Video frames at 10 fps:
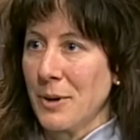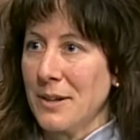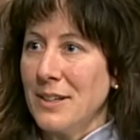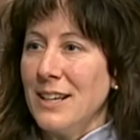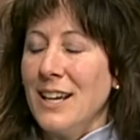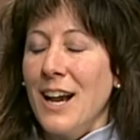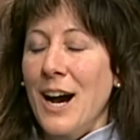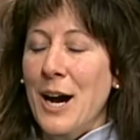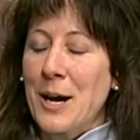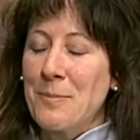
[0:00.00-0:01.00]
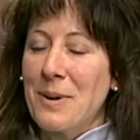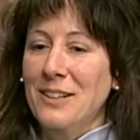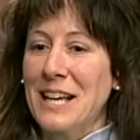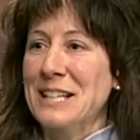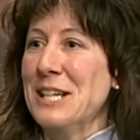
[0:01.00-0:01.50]
it. A
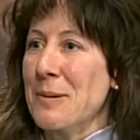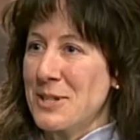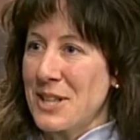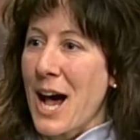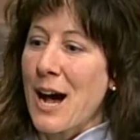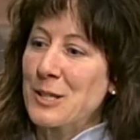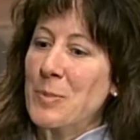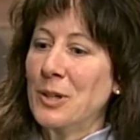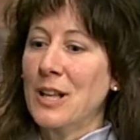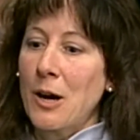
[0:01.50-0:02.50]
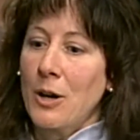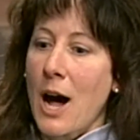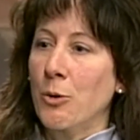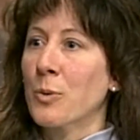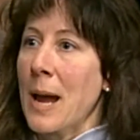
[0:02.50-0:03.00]
lot of times in the hospital,
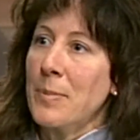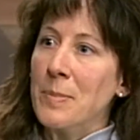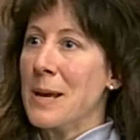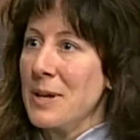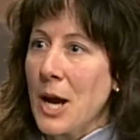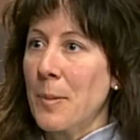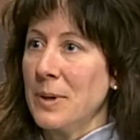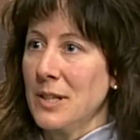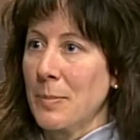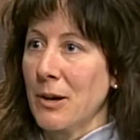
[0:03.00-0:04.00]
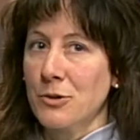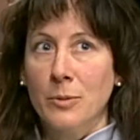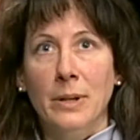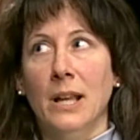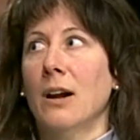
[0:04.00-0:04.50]
I'll wrap a baby up, and the parents will
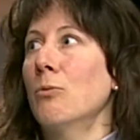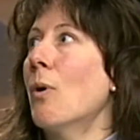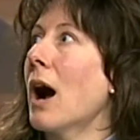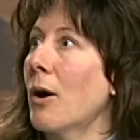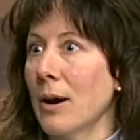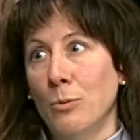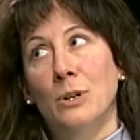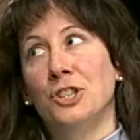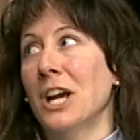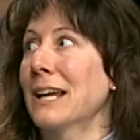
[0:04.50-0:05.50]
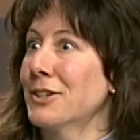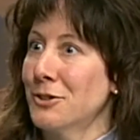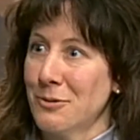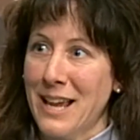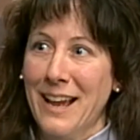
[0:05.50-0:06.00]
be like, "Wow, I wish I could
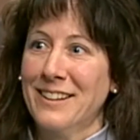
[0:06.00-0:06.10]
do that."